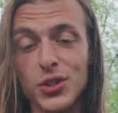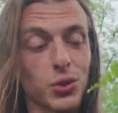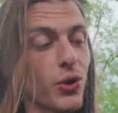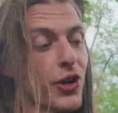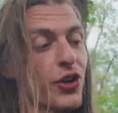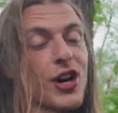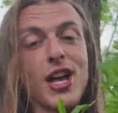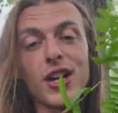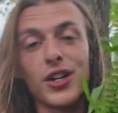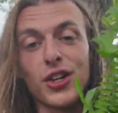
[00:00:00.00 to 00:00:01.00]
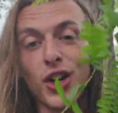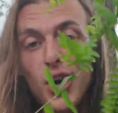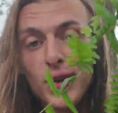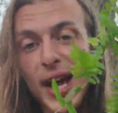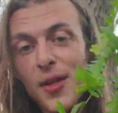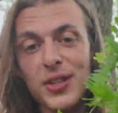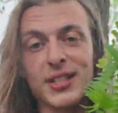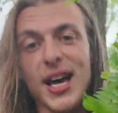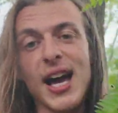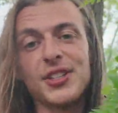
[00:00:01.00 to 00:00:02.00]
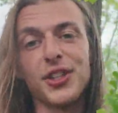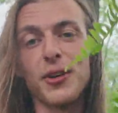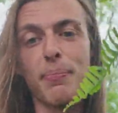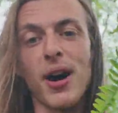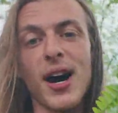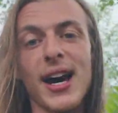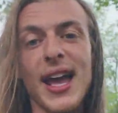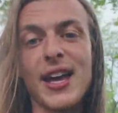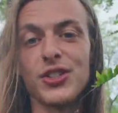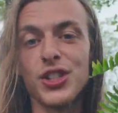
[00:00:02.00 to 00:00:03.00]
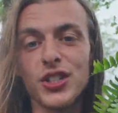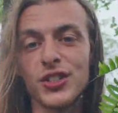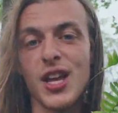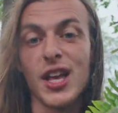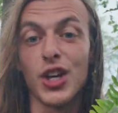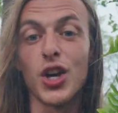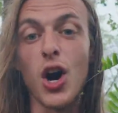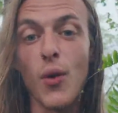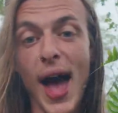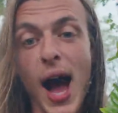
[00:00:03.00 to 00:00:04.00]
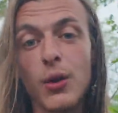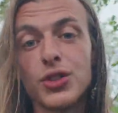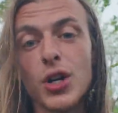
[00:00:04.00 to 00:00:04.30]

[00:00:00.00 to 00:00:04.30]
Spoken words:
soil, go down the sides of your pot, and just go out.